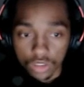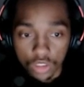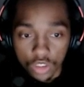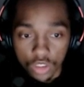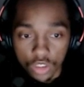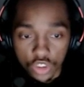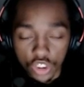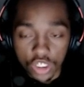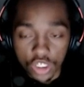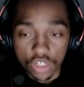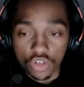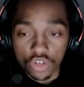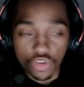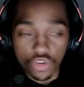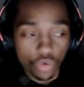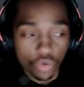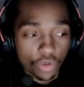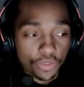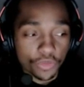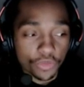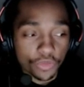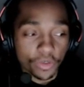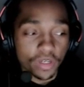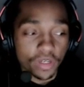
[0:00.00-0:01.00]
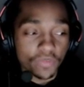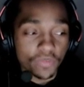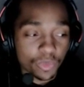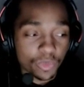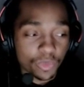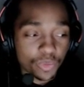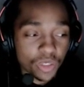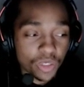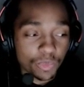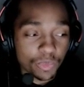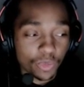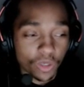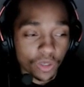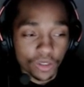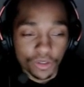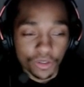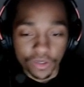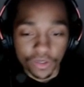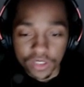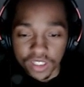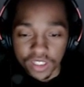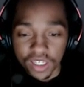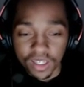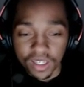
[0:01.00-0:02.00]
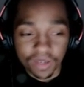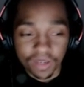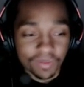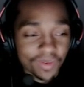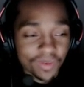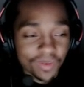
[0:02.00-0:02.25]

She can duel three of your people on your team.